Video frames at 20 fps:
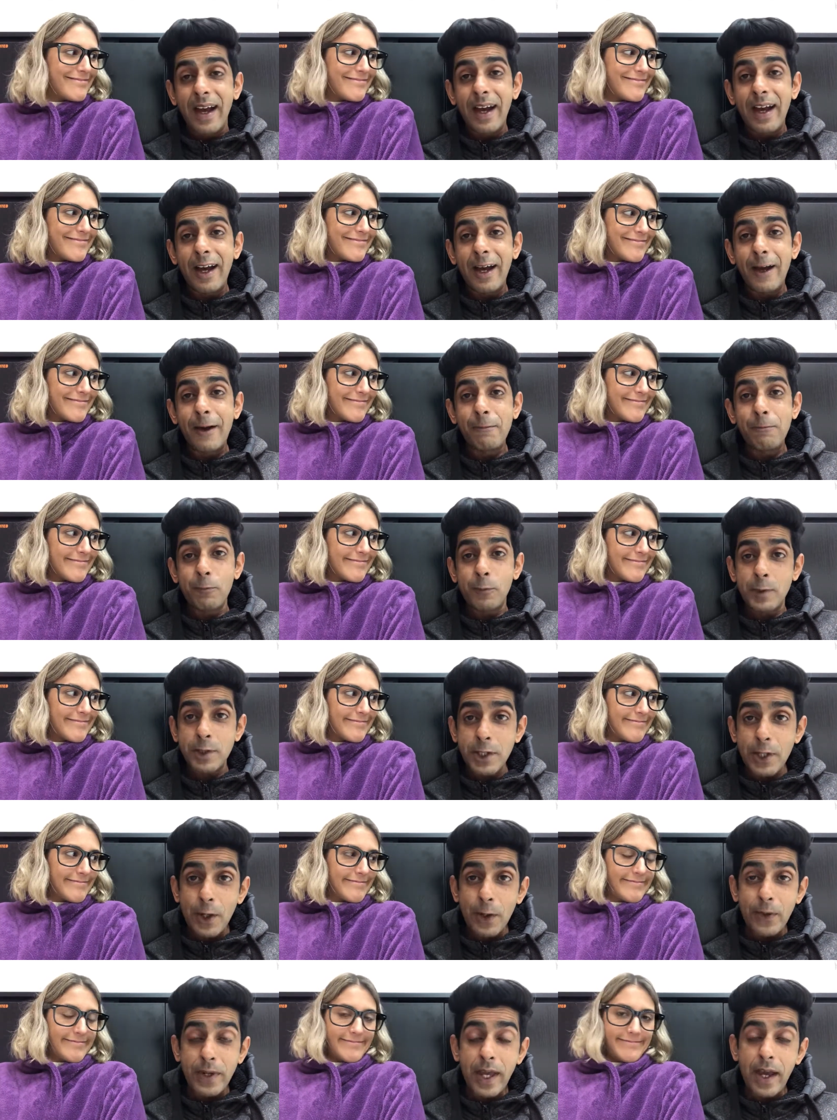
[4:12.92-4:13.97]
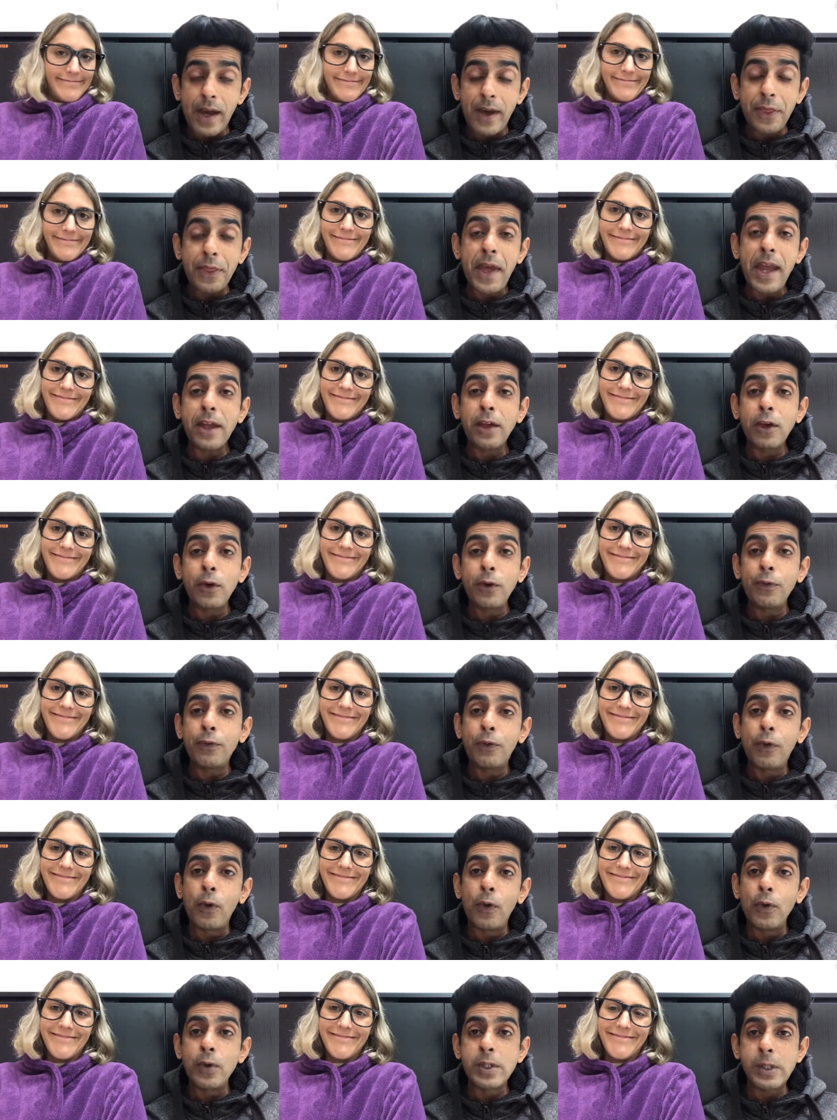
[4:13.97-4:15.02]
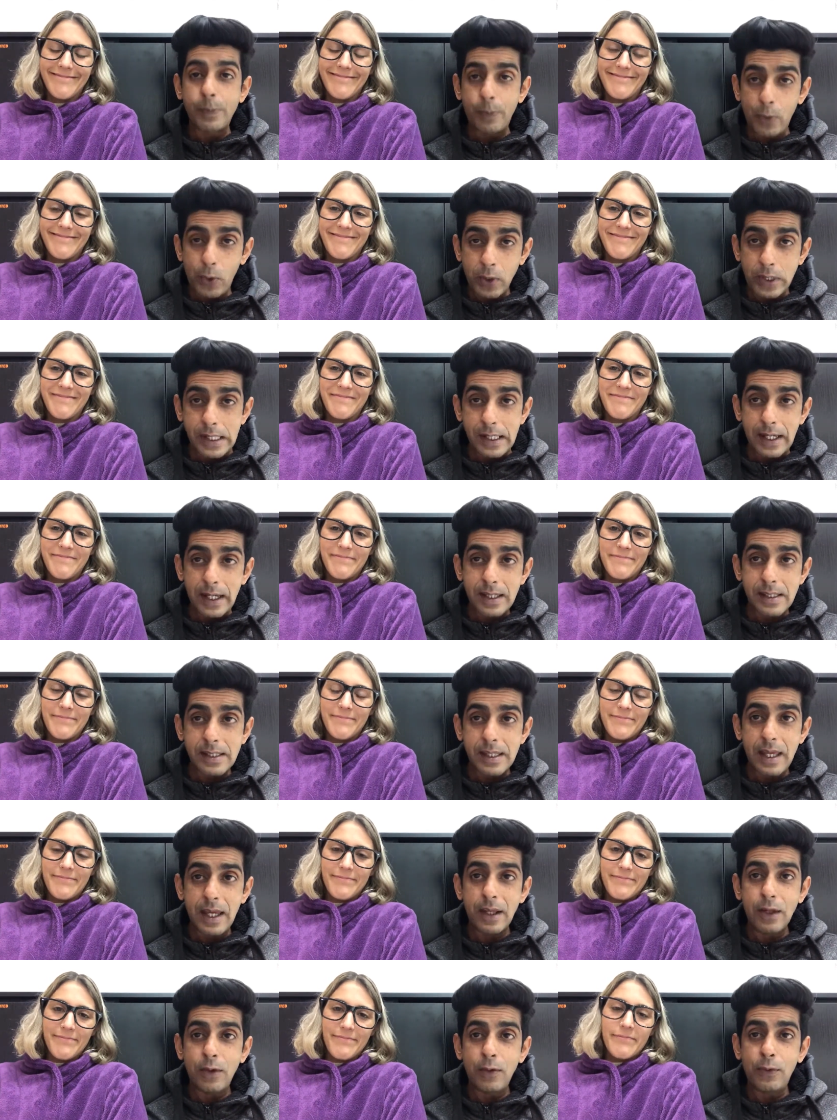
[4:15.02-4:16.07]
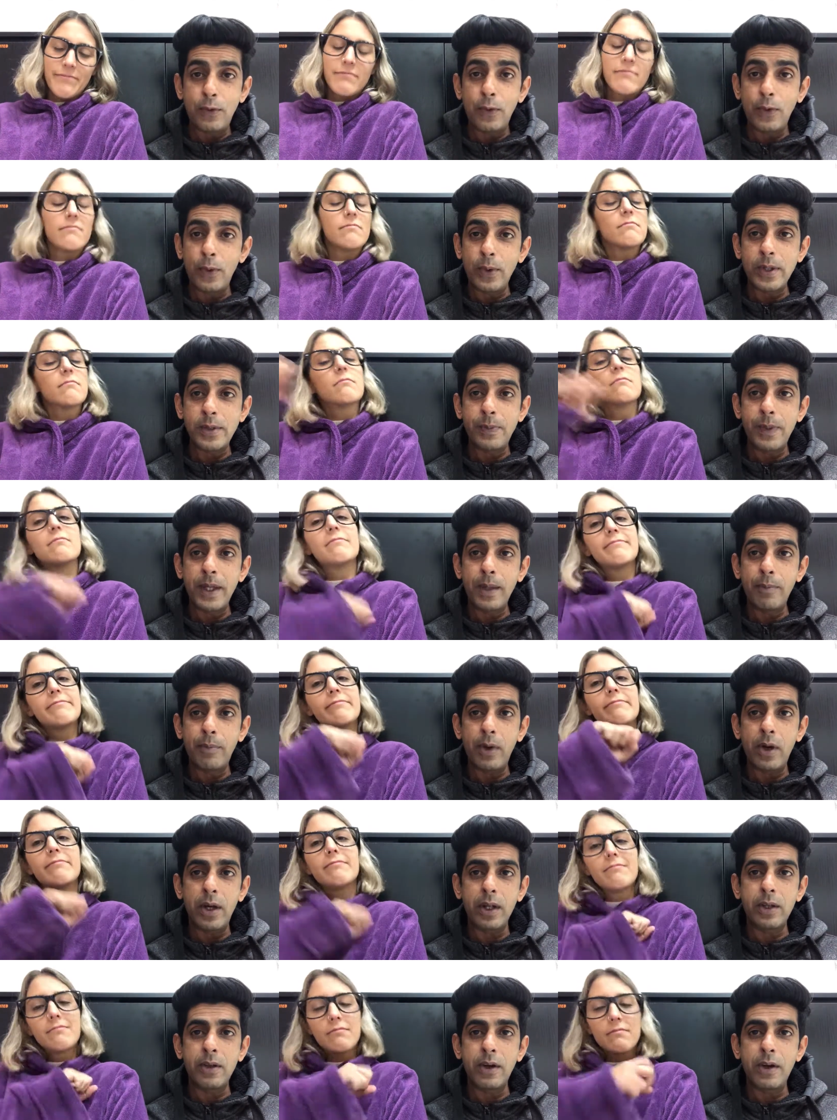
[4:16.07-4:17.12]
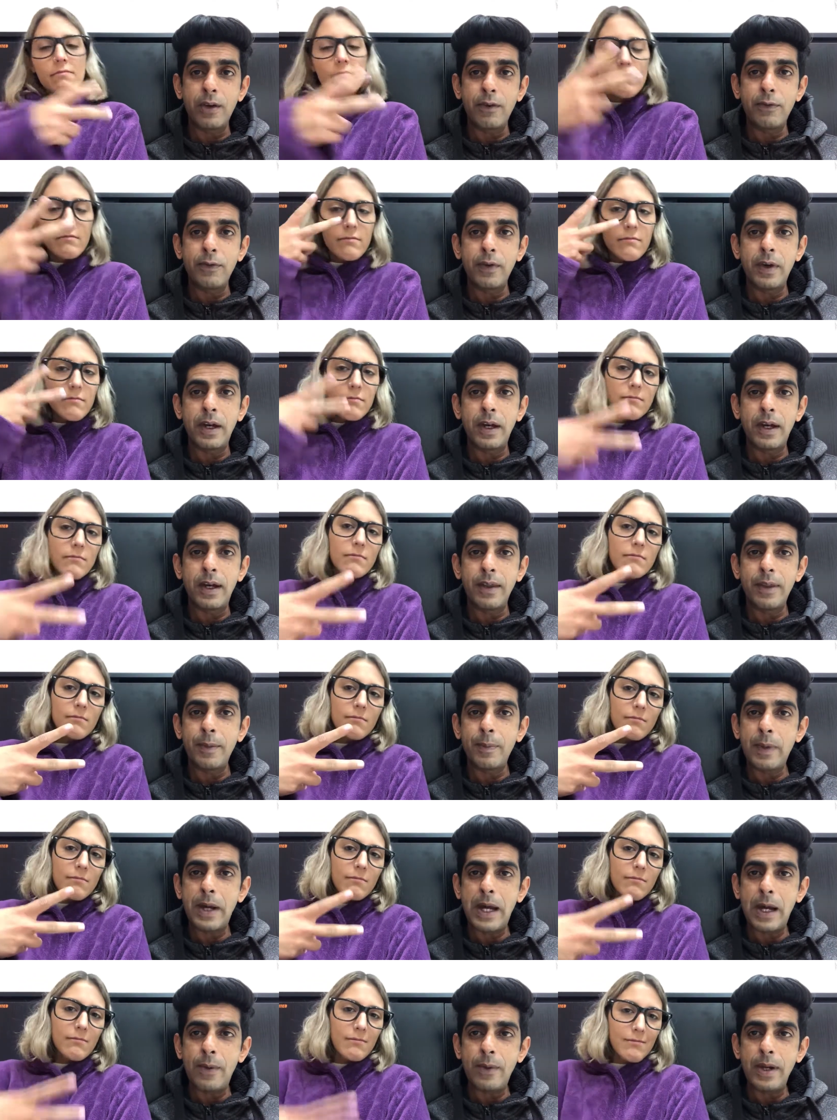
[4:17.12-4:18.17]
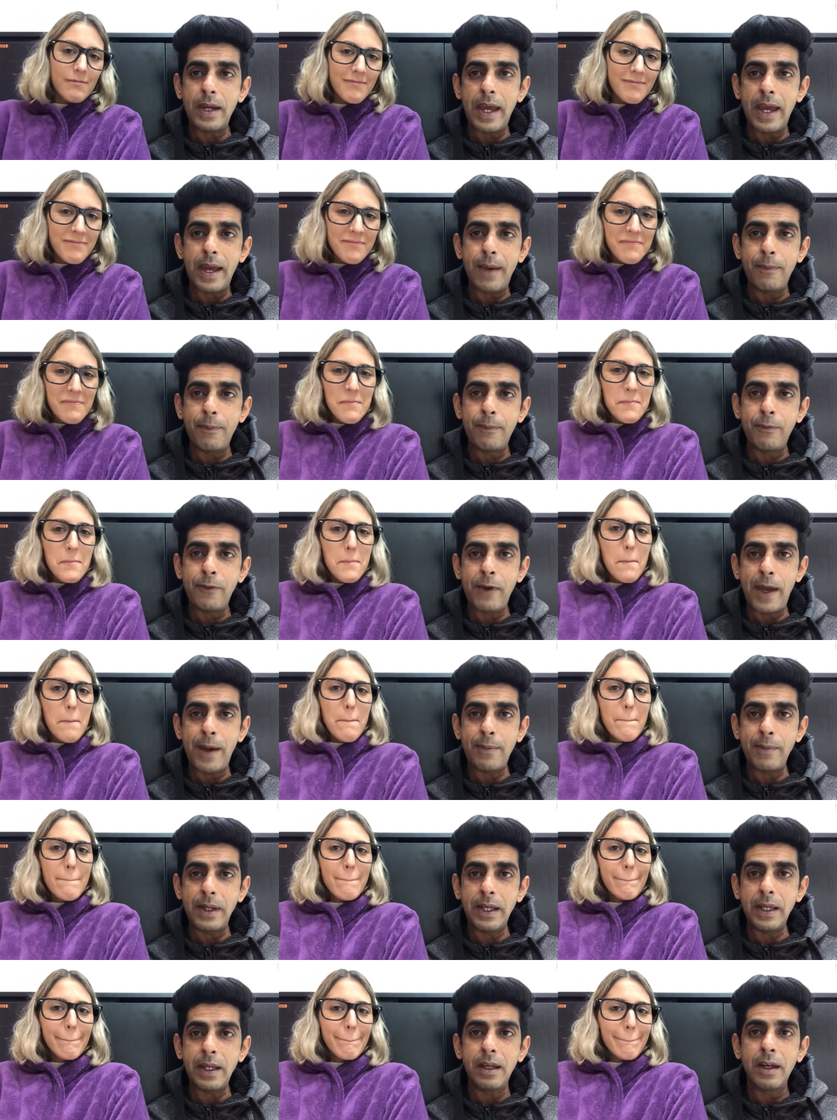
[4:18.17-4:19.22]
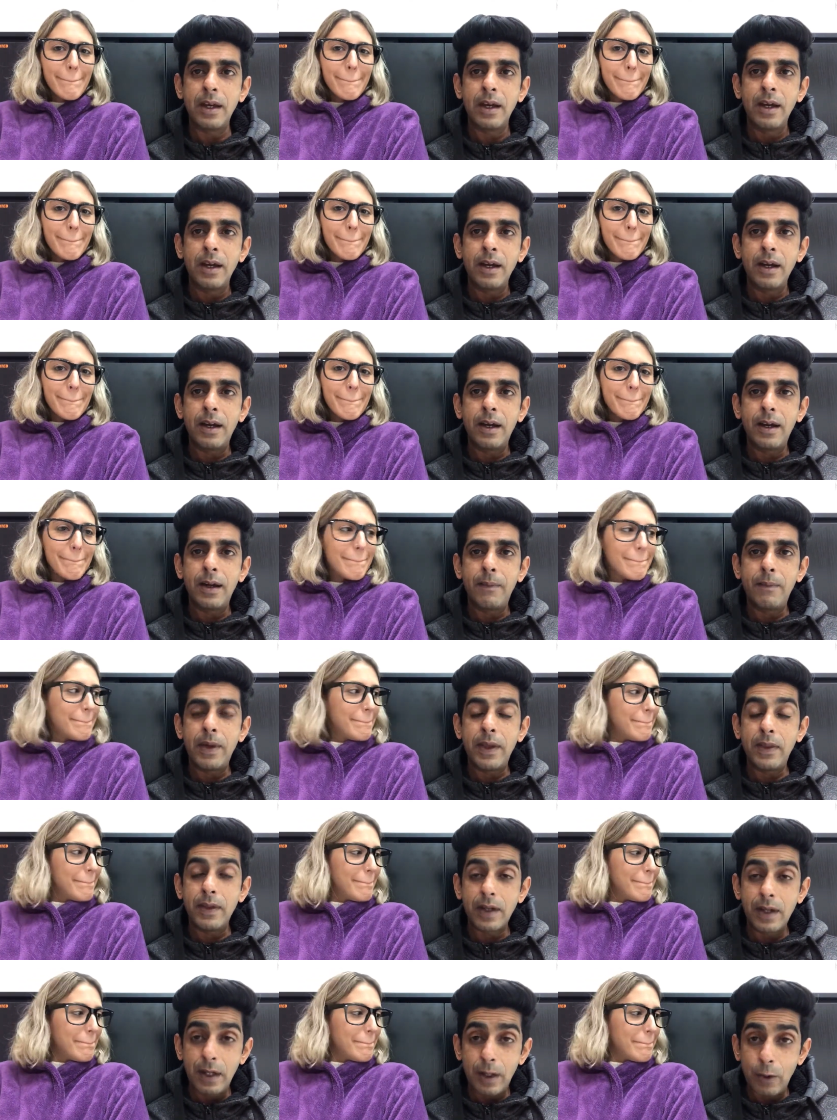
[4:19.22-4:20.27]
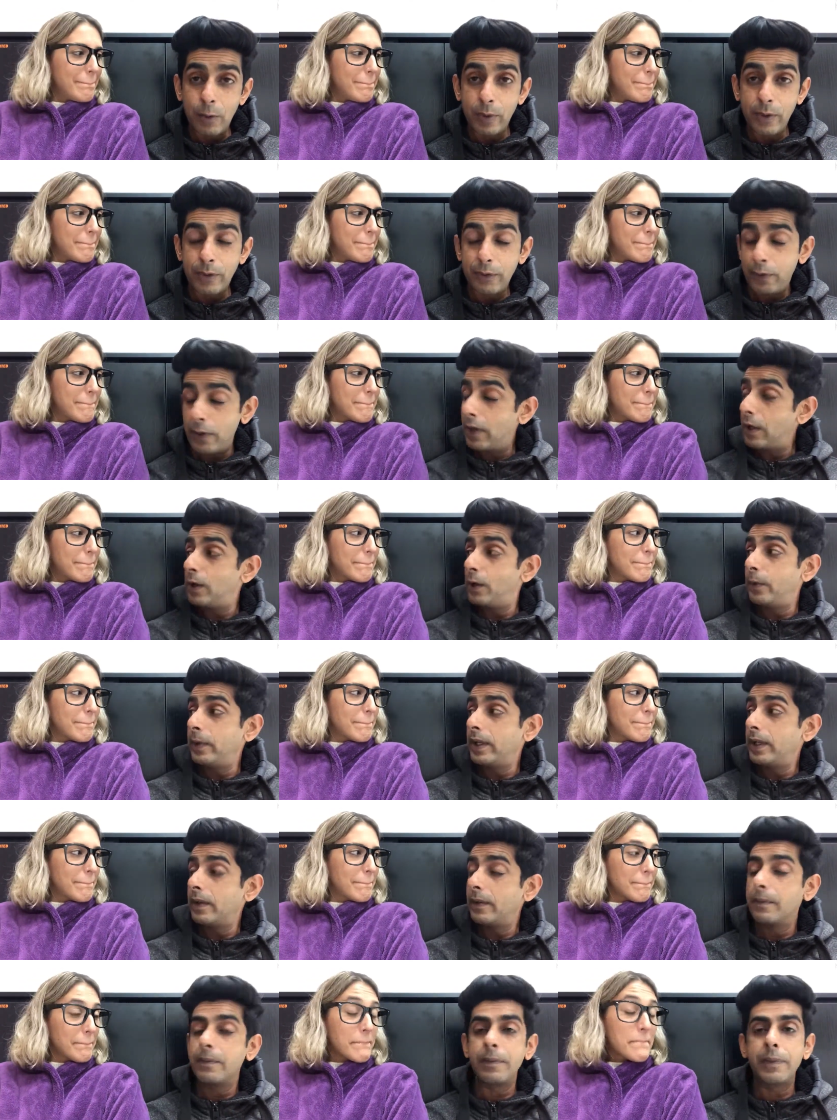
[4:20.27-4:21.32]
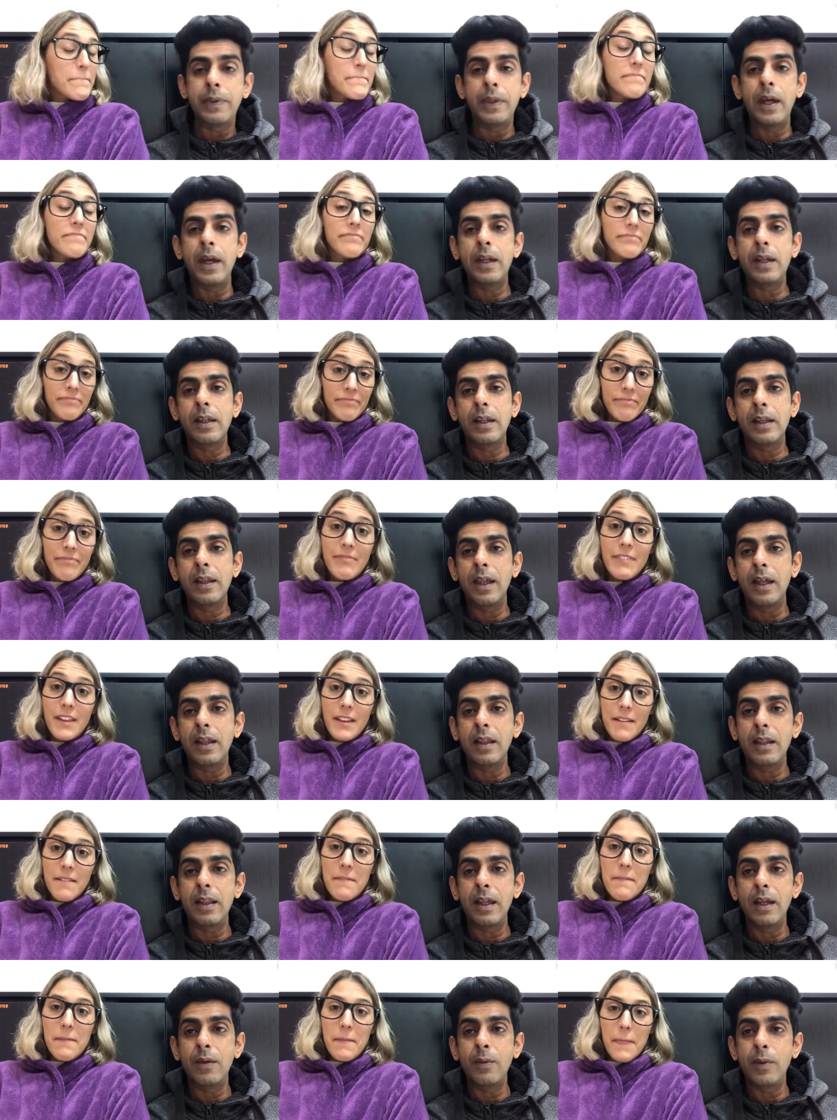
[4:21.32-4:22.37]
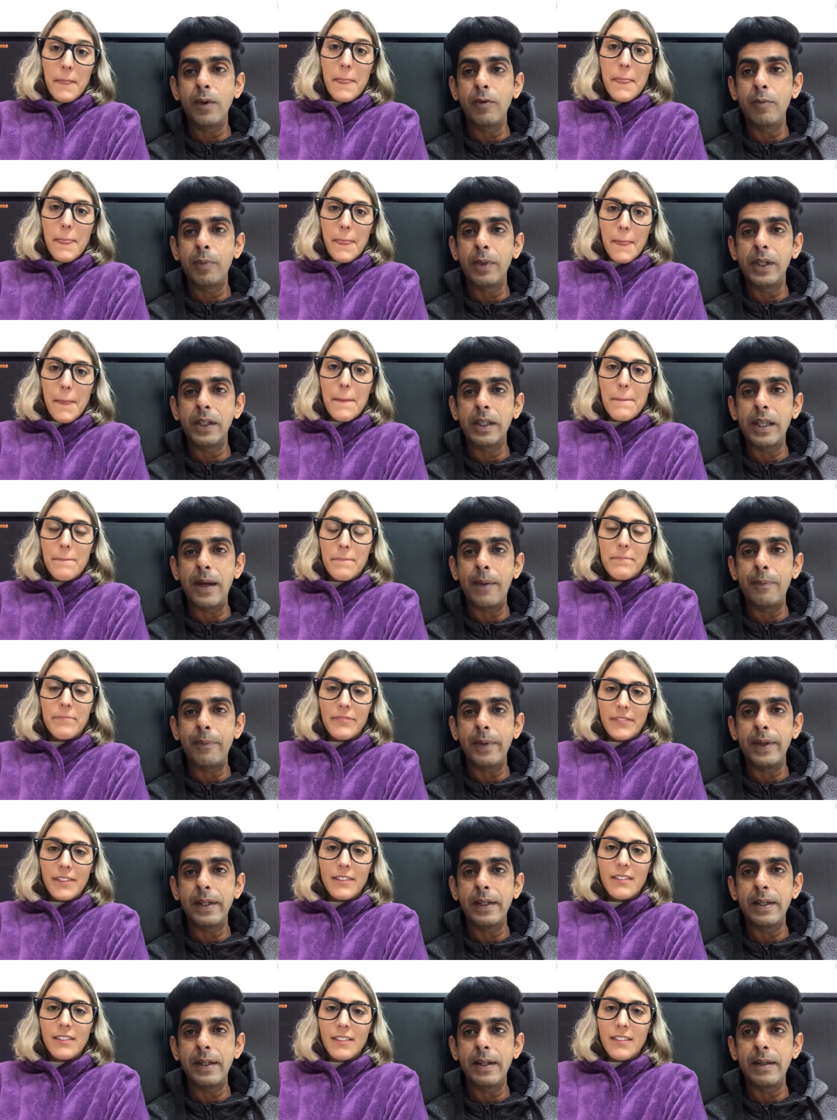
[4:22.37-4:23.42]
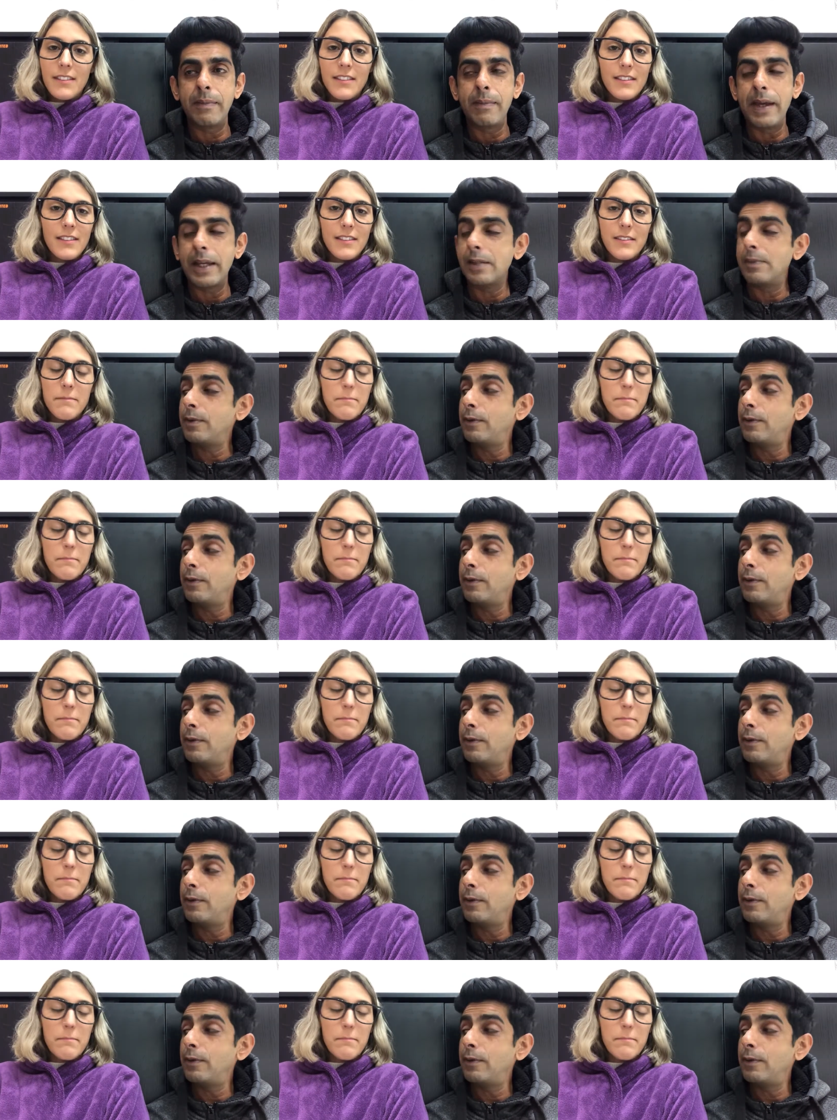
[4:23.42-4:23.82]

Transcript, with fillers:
Speaker 1: Um, so yeah, thank you for supporting us. Thank you for always being part of uh, the Power Lab family um, and the global following that, that, that we've built up. It, it makes